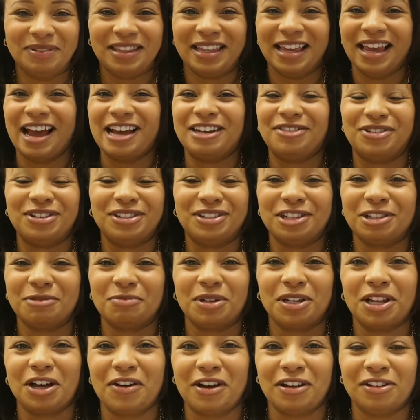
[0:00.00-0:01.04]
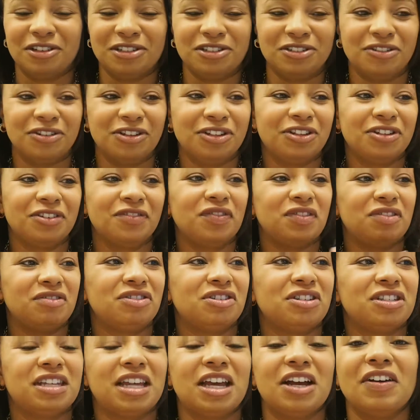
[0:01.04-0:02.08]
The address is below. I'm totally confused
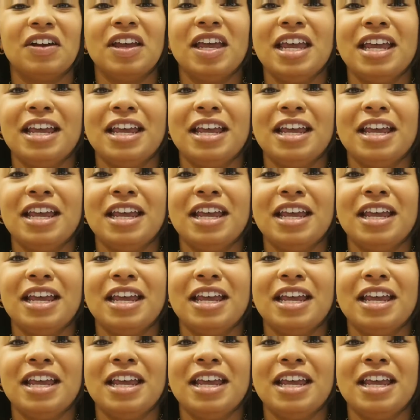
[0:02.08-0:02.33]
just now.